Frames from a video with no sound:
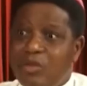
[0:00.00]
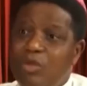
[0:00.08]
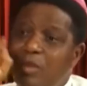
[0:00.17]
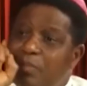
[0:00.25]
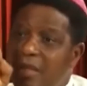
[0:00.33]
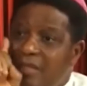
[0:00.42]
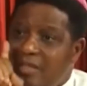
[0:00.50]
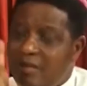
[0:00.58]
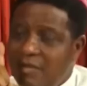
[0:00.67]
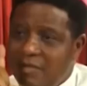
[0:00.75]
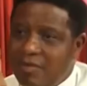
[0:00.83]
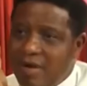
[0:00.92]
to yes. the person
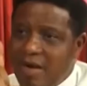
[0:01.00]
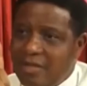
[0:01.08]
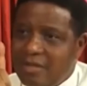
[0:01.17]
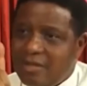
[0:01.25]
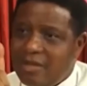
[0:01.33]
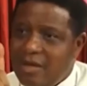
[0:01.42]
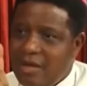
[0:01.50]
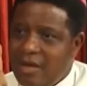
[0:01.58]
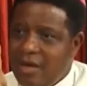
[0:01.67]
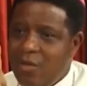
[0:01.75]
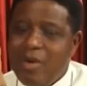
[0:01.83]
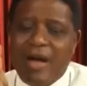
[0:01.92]
of Christ. Yes.
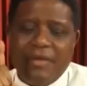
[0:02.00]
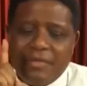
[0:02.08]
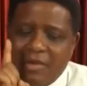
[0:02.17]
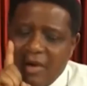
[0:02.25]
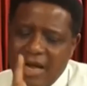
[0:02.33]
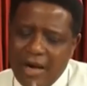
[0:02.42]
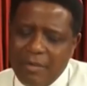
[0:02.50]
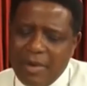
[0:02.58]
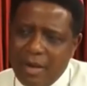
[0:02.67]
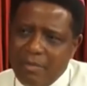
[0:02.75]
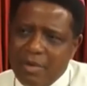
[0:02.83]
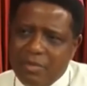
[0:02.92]
We have to help
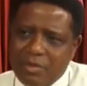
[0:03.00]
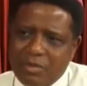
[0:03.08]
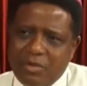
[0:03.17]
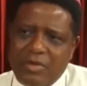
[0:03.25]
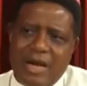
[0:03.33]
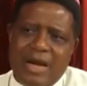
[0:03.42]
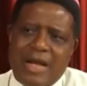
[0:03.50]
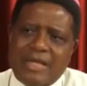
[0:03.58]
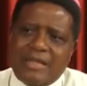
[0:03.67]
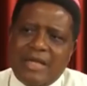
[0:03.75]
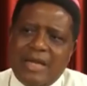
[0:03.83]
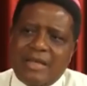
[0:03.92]
our people to
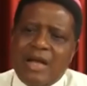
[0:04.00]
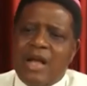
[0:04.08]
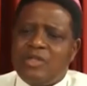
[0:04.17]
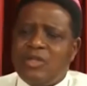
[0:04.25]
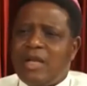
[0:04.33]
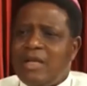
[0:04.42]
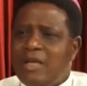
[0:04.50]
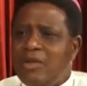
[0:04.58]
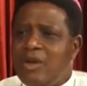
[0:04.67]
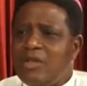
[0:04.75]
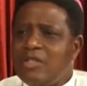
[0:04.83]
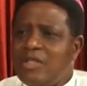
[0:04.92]
realize that, so that they
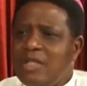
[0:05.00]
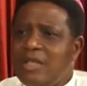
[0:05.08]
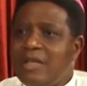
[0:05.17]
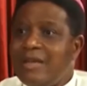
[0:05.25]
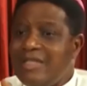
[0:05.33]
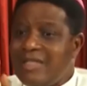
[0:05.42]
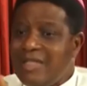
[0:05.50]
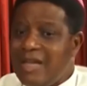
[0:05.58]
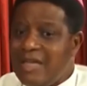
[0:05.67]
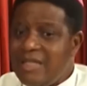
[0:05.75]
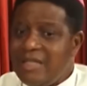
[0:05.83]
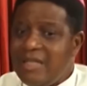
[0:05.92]
don't see
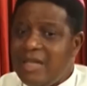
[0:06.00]
Christianity